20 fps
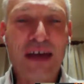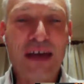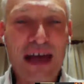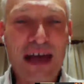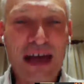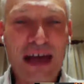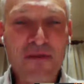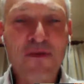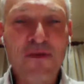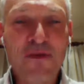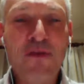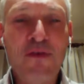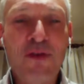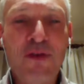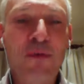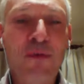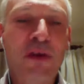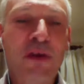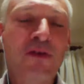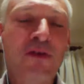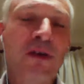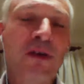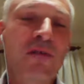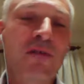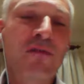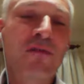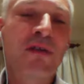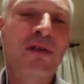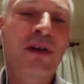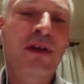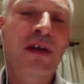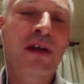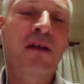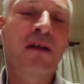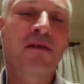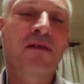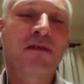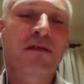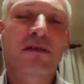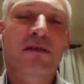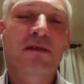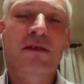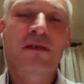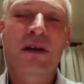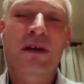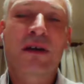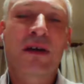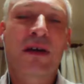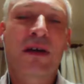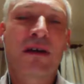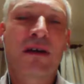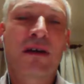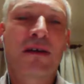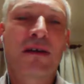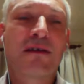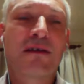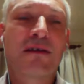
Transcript: Everything builds on everything else, and